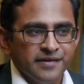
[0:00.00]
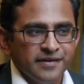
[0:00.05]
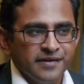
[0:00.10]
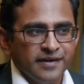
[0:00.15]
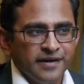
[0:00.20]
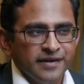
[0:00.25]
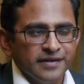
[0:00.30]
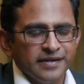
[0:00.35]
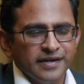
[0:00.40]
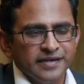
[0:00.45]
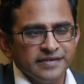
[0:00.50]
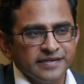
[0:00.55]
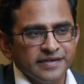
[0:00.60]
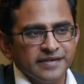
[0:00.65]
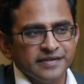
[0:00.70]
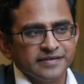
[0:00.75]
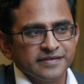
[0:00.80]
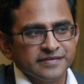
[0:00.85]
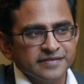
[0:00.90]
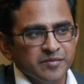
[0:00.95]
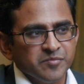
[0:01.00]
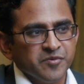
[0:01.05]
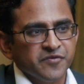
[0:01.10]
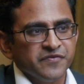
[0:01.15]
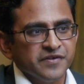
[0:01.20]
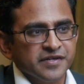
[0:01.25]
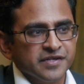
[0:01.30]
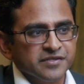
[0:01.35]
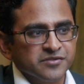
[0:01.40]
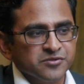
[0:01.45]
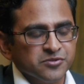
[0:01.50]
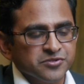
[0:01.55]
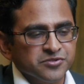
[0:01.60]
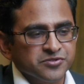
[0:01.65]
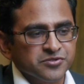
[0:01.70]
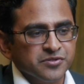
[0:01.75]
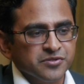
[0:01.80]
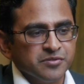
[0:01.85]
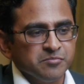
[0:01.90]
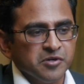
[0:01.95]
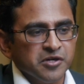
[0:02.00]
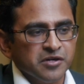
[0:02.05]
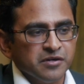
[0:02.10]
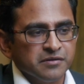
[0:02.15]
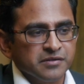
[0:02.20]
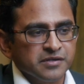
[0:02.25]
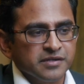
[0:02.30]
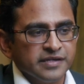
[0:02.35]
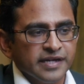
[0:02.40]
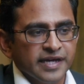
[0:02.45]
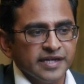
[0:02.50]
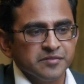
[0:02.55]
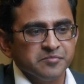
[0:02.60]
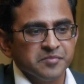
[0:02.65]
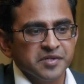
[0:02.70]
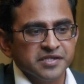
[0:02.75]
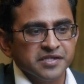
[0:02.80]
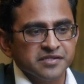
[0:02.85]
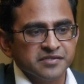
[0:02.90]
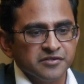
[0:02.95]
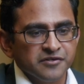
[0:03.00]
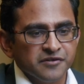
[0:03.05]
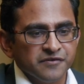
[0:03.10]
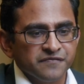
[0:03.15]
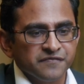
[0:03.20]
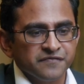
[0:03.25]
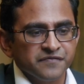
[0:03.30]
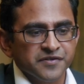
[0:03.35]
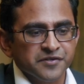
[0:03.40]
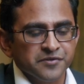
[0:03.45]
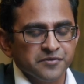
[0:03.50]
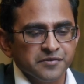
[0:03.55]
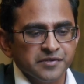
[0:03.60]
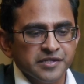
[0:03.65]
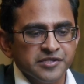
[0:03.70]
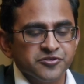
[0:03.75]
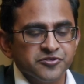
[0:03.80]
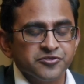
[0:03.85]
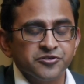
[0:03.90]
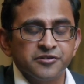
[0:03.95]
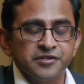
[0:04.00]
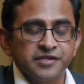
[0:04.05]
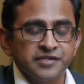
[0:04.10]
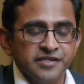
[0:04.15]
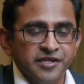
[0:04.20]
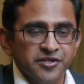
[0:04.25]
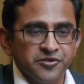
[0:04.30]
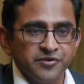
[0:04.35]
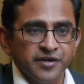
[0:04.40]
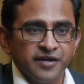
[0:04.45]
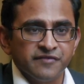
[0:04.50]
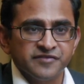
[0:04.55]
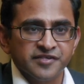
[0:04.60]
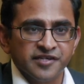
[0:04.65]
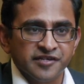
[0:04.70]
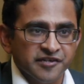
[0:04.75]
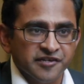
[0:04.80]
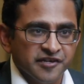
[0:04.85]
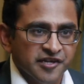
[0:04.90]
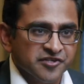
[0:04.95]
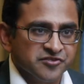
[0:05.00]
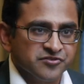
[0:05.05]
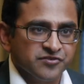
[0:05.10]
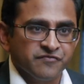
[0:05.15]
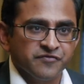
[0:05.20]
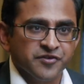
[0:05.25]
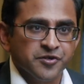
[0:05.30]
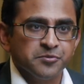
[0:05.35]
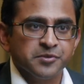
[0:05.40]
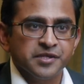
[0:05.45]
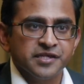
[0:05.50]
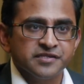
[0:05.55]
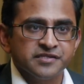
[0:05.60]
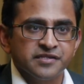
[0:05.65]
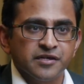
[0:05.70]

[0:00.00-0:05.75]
I think some of it is also about dynamics of ensuring that you have segregation of duties.